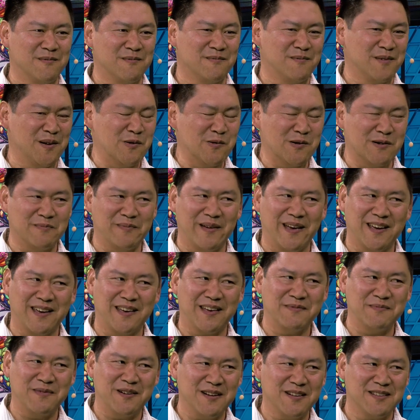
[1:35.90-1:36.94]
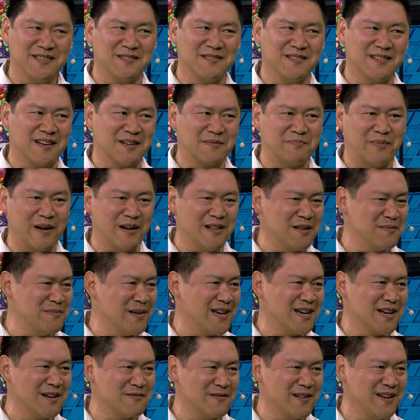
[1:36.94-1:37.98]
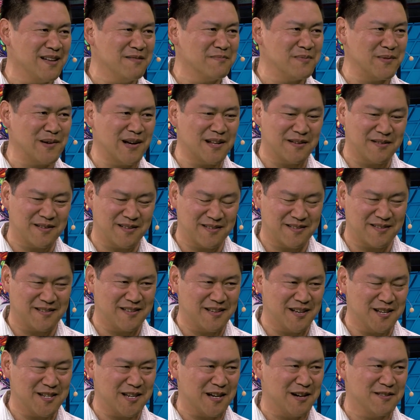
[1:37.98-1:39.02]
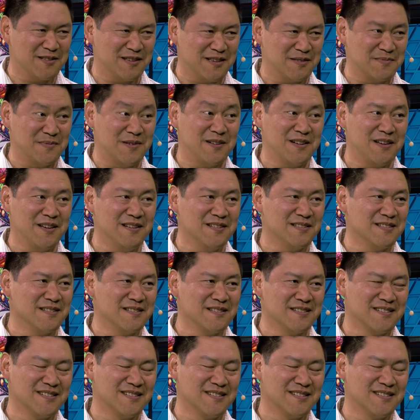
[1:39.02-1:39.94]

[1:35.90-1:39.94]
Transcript: we weren't making much and like barely making rent, but we had to dish out this money and